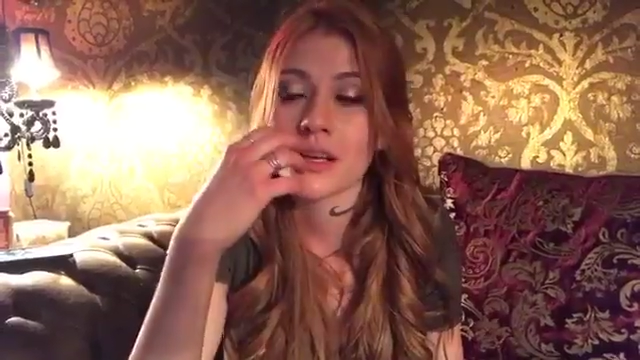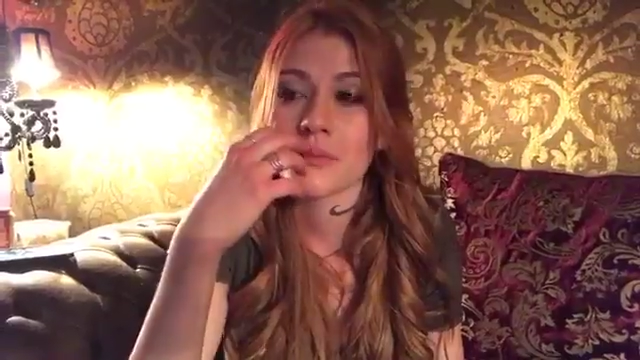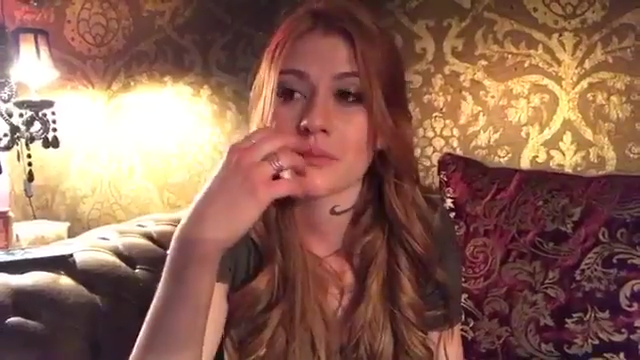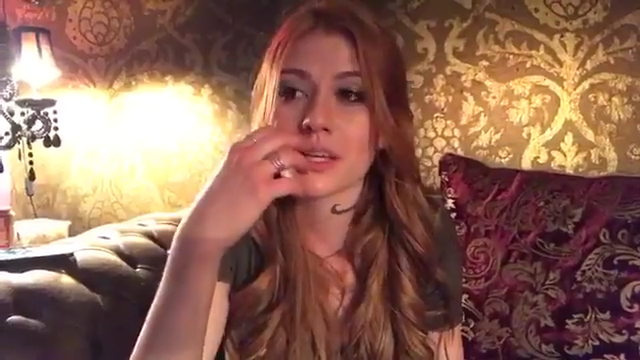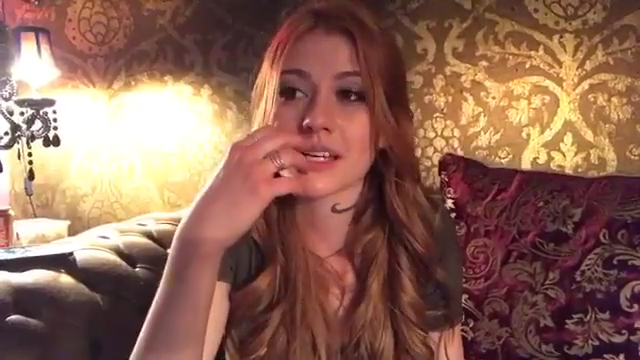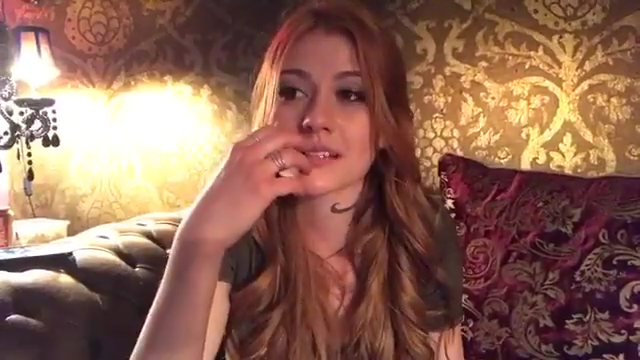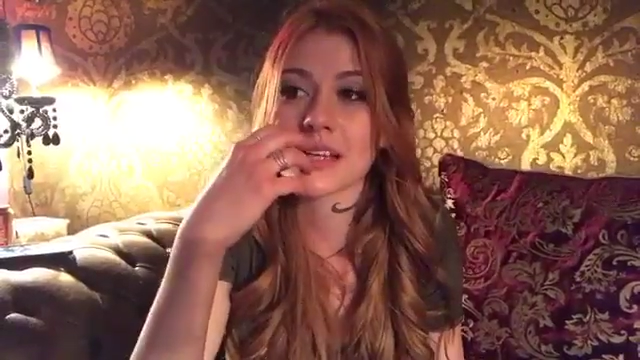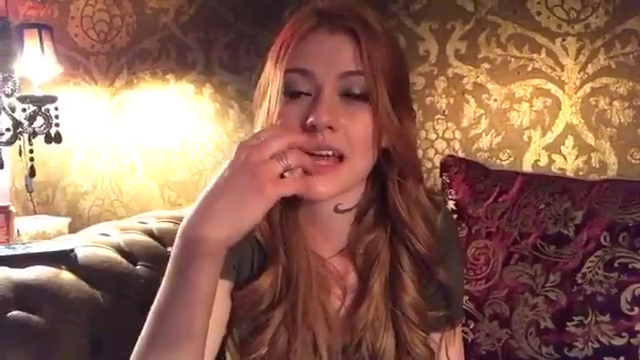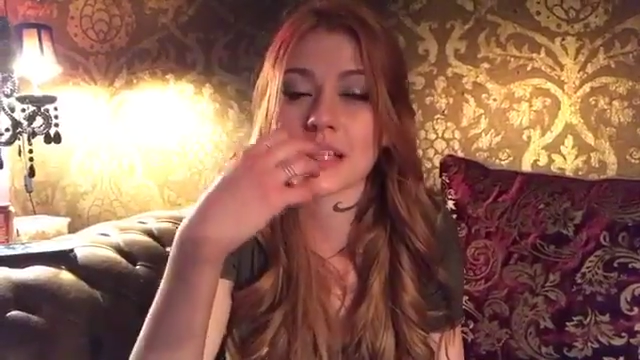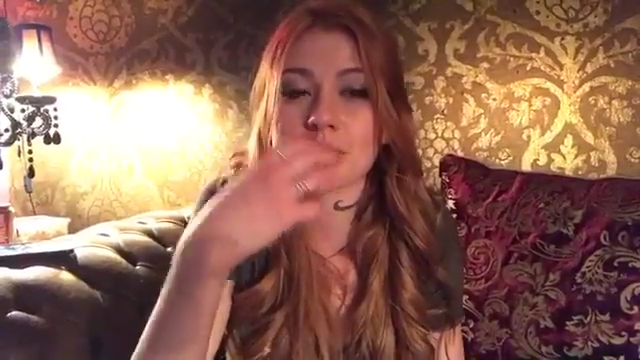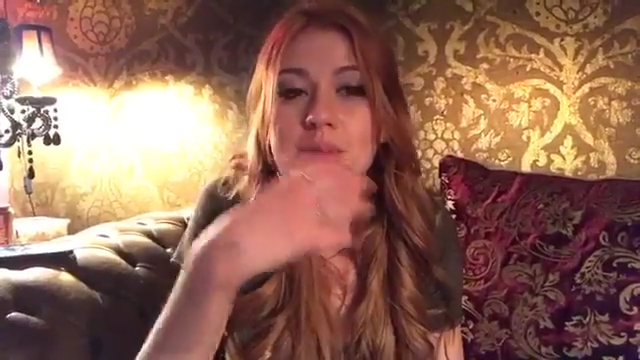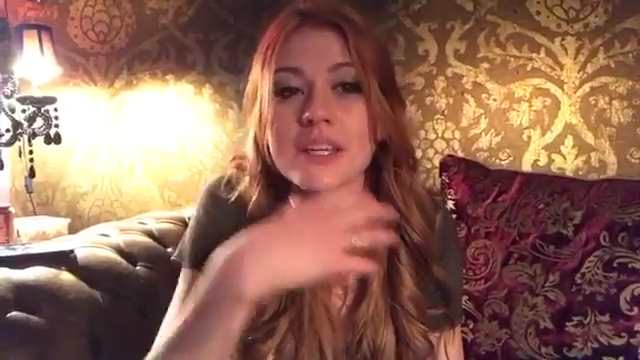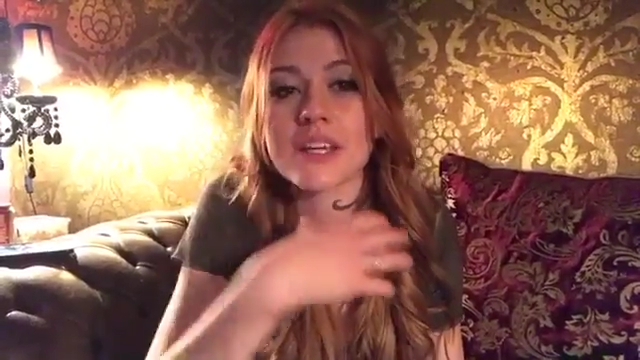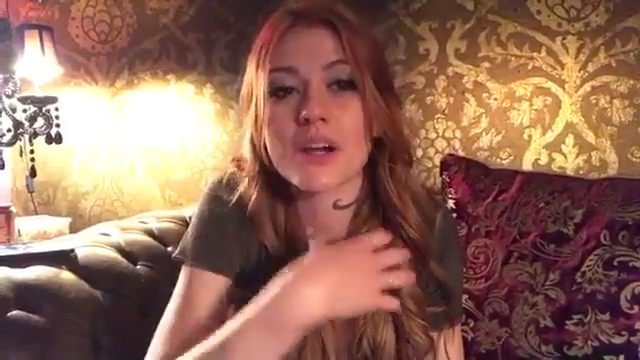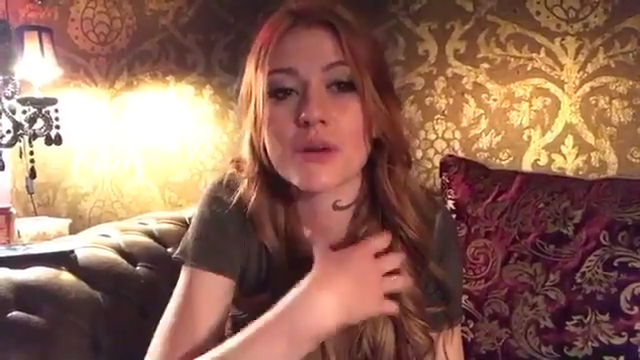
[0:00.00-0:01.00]
because as
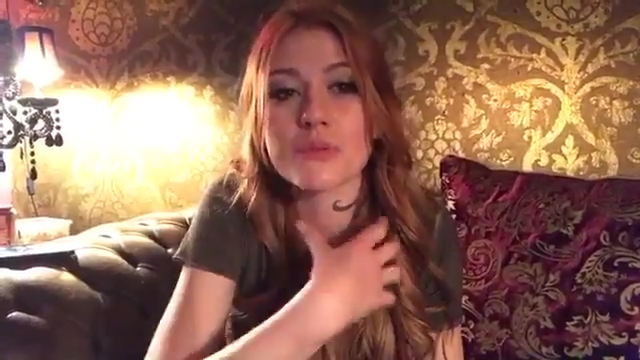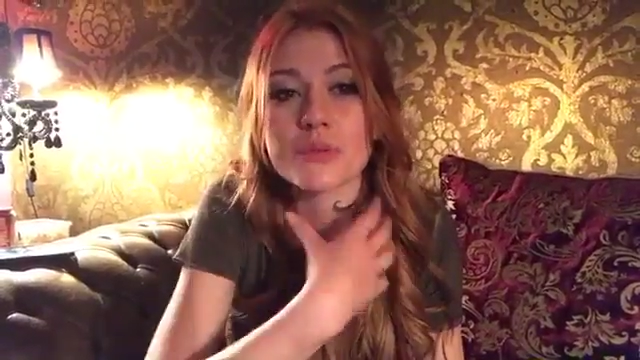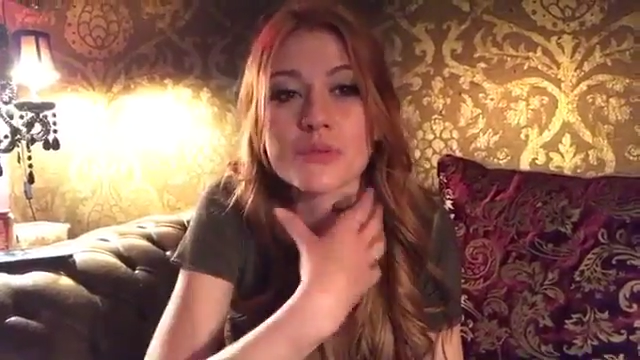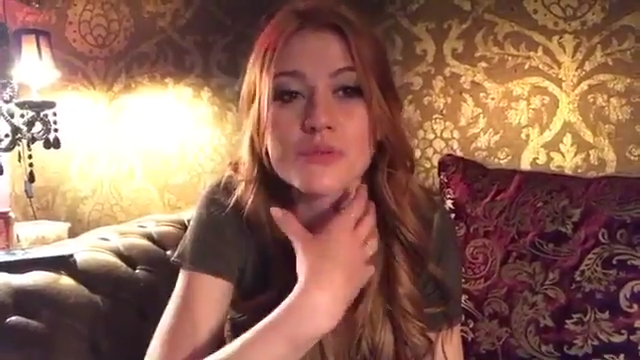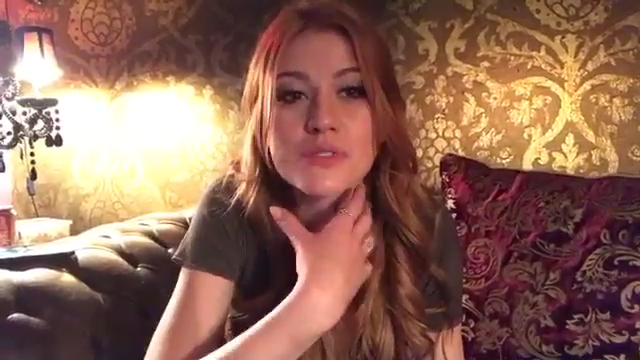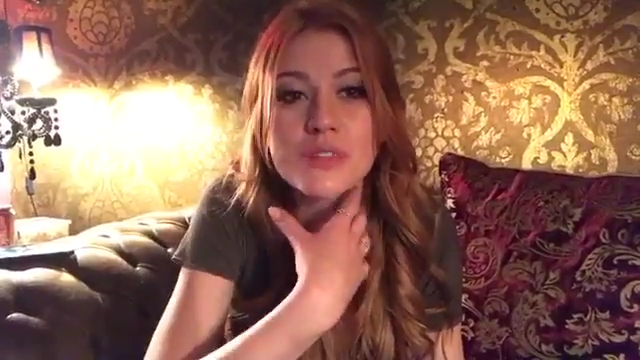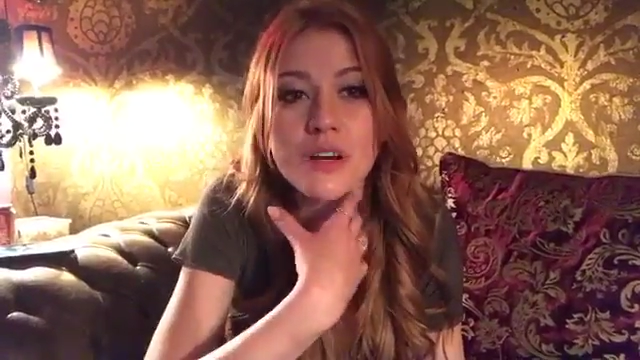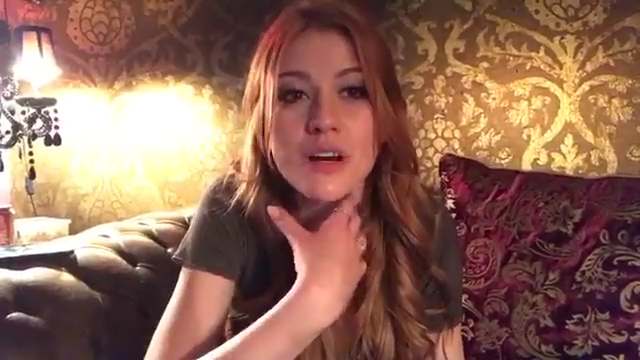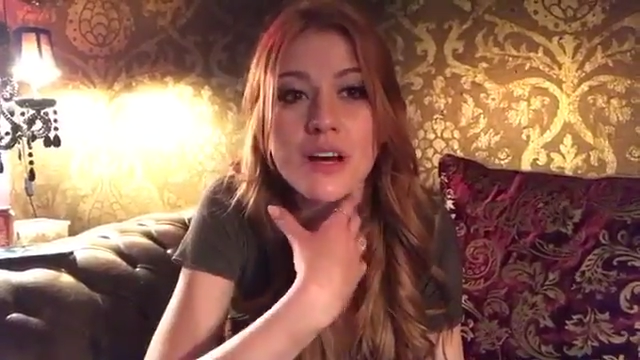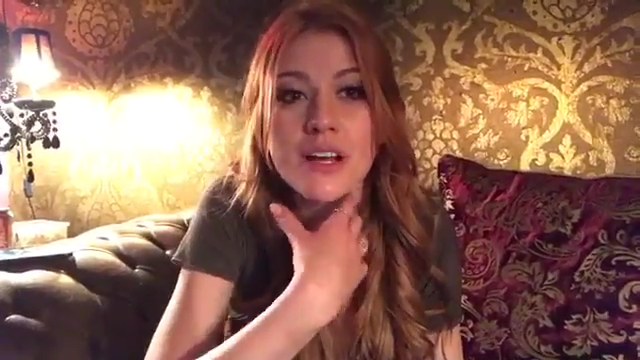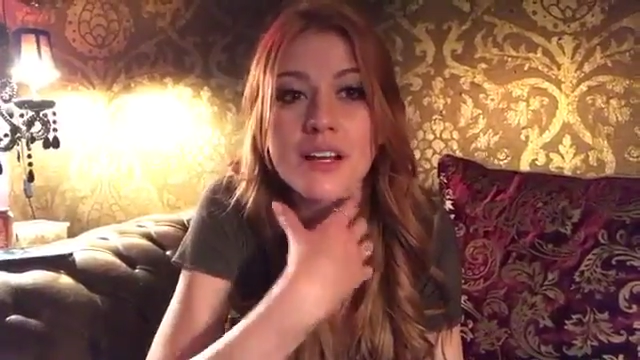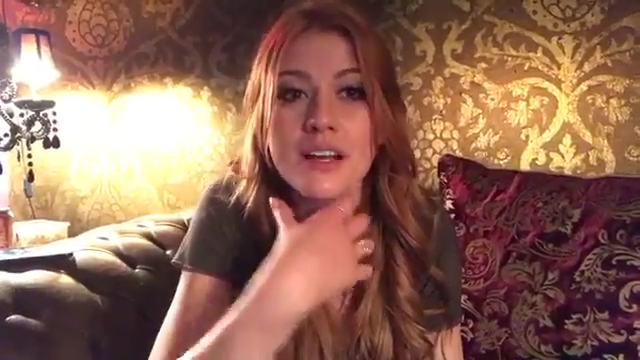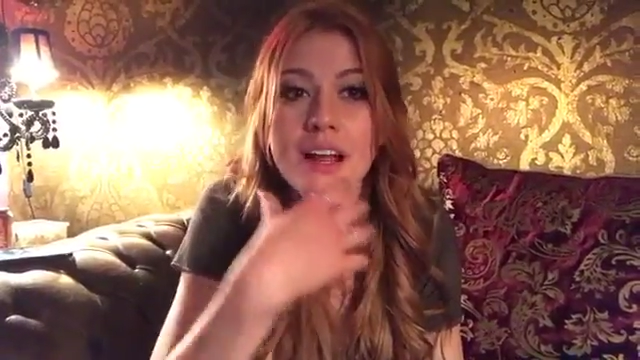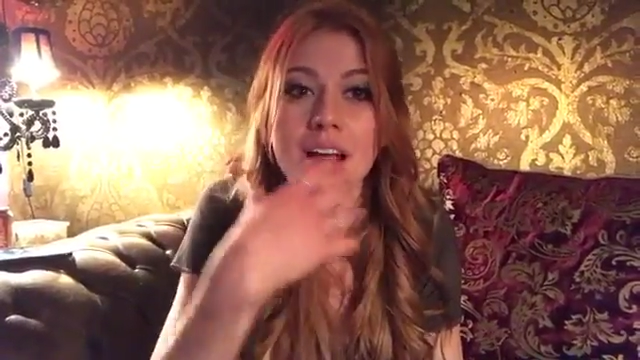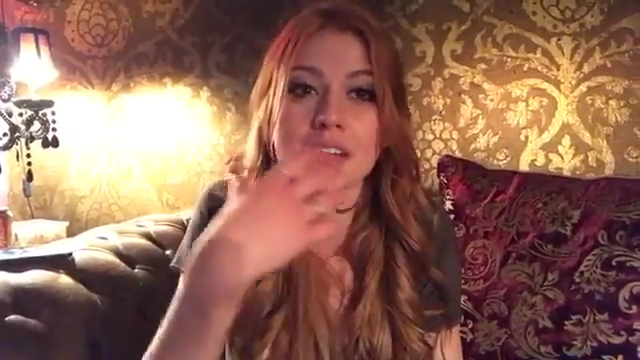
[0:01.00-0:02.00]
we get our runes on
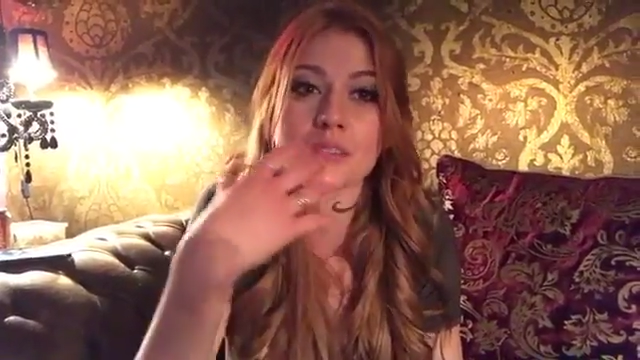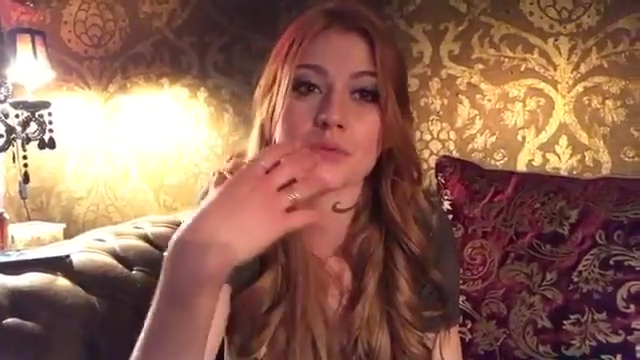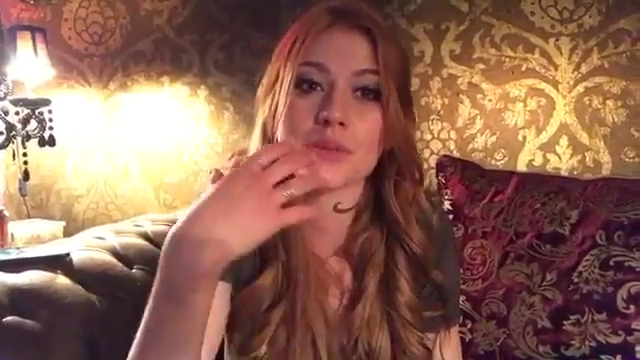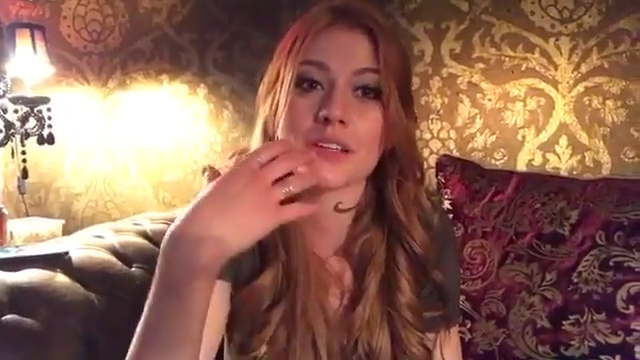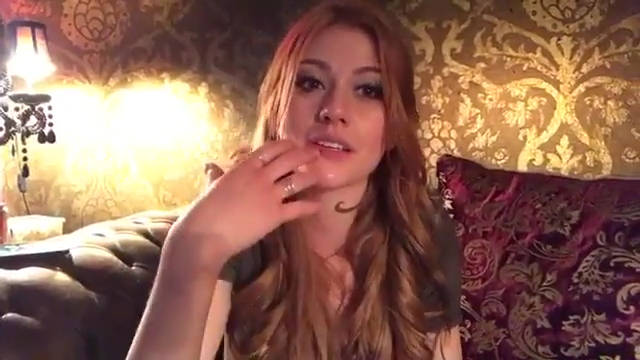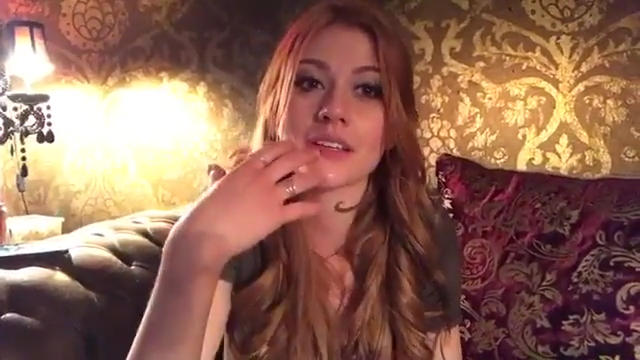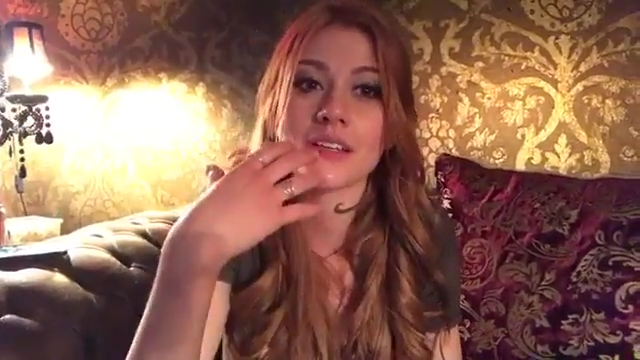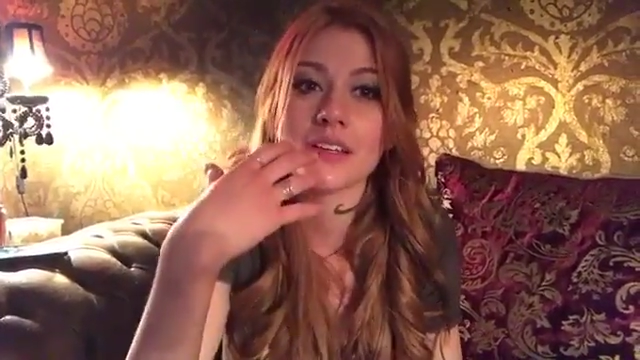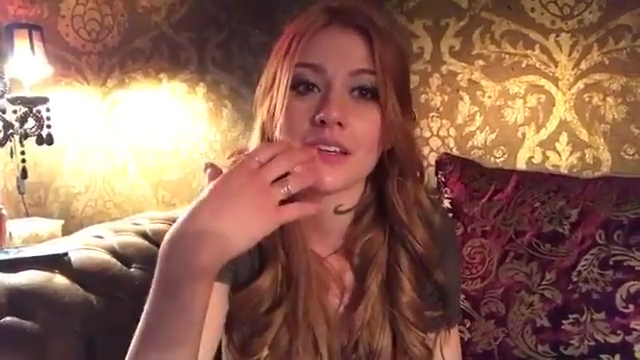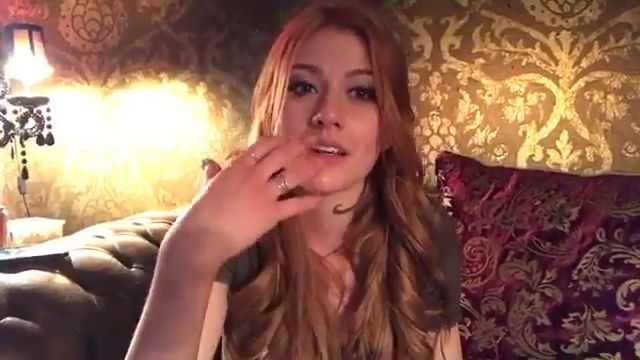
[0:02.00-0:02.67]
and as we,